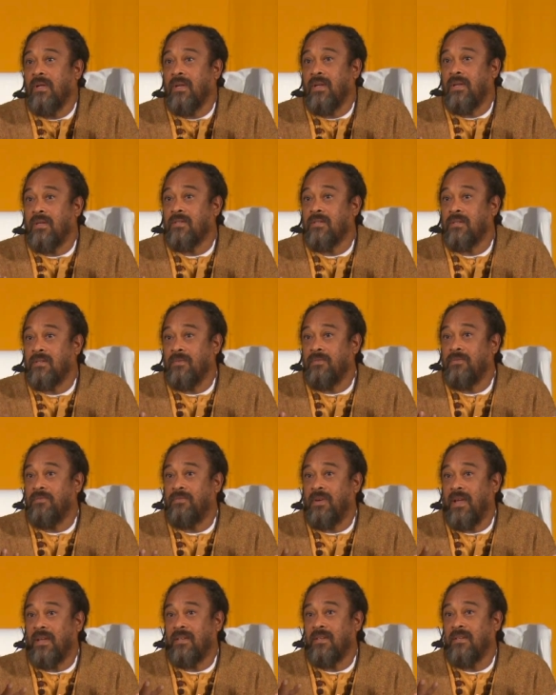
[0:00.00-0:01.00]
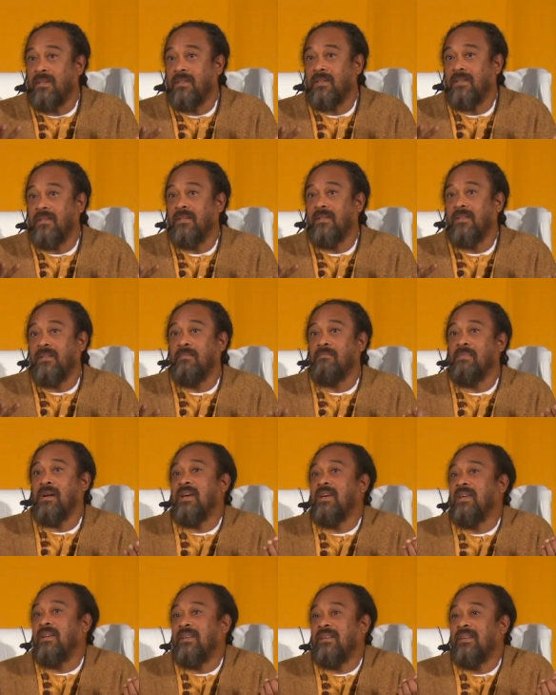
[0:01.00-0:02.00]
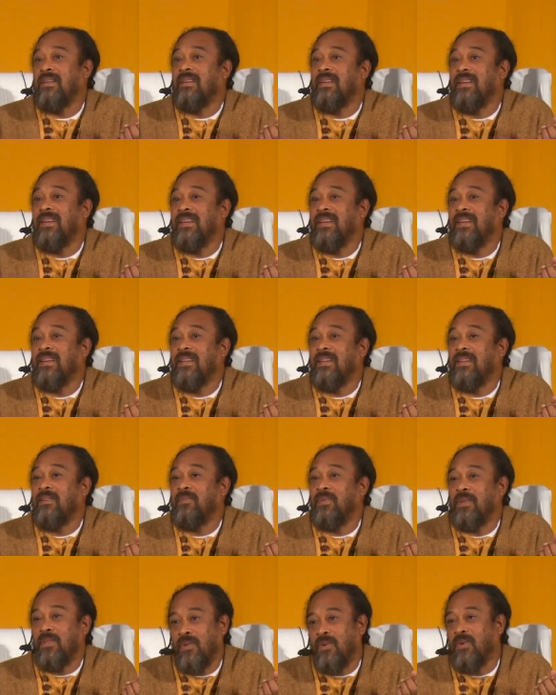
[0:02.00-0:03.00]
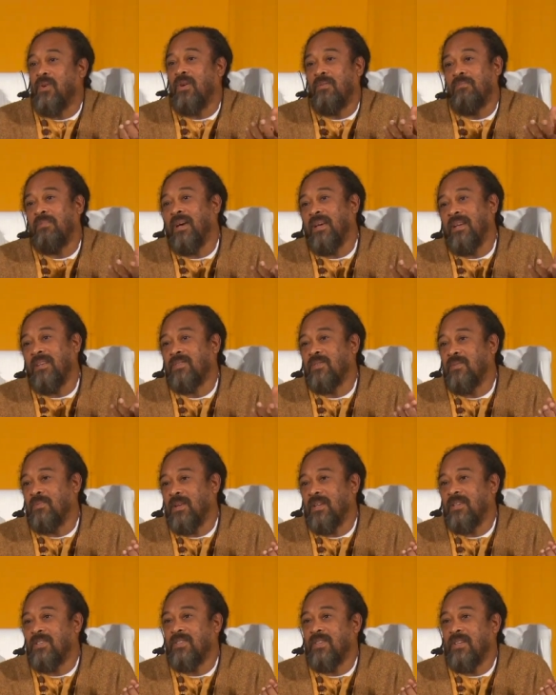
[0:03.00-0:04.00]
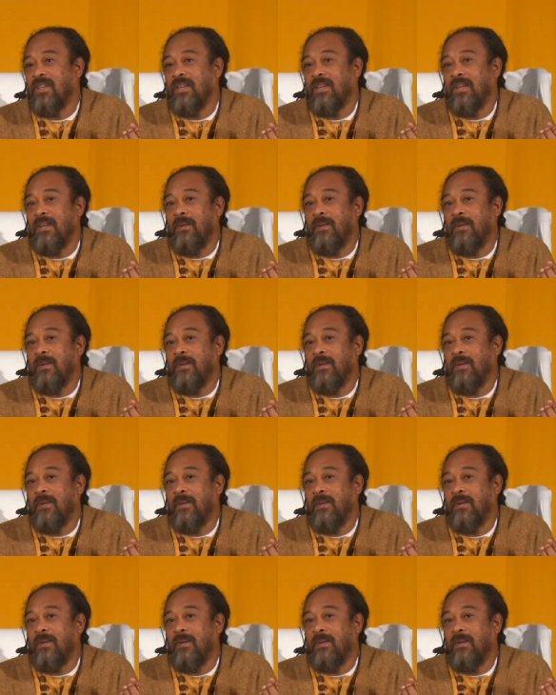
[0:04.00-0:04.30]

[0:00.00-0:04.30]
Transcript: that has fattened the mind, what you call mind so much.